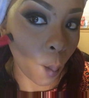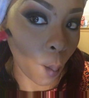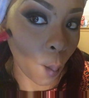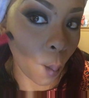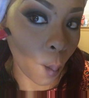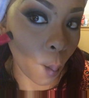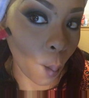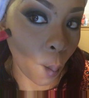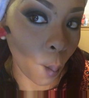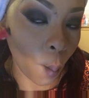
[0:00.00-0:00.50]
So
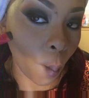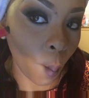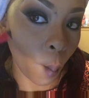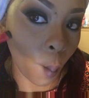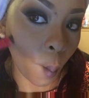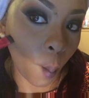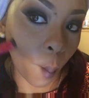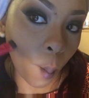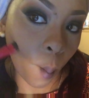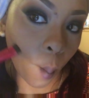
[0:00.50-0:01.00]
now I'm going to
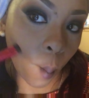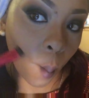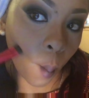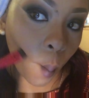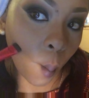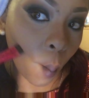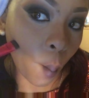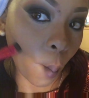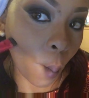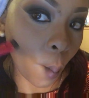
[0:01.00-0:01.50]
do my
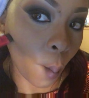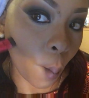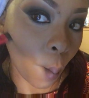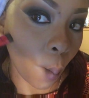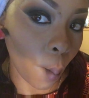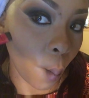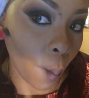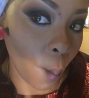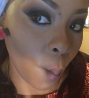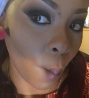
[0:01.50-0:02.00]
fish
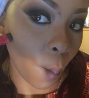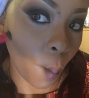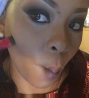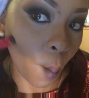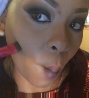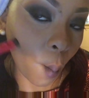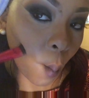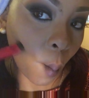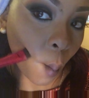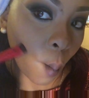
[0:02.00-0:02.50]
face
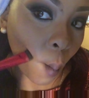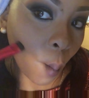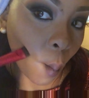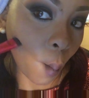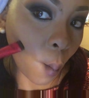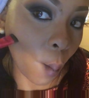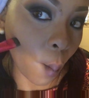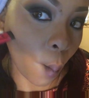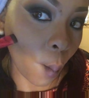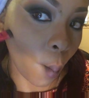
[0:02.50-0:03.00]

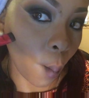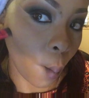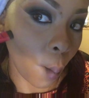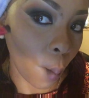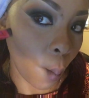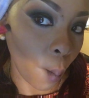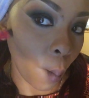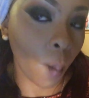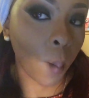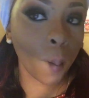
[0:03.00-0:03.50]

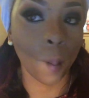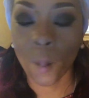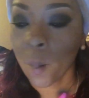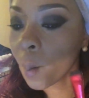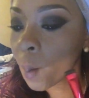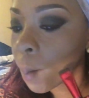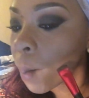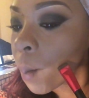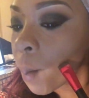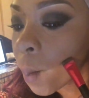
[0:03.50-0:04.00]
and
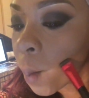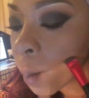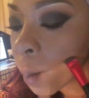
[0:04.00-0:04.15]
add